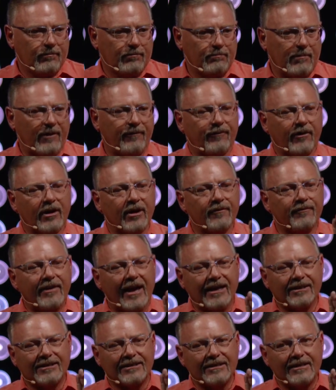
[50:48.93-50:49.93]
My friend, if
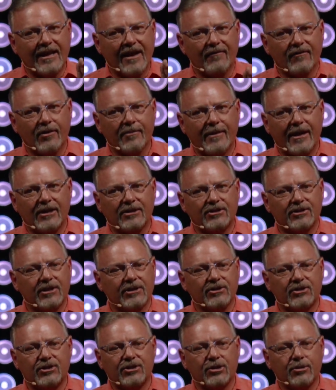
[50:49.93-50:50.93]
that's never made
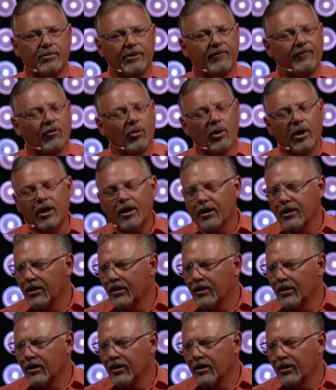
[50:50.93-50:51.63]
sense to you before,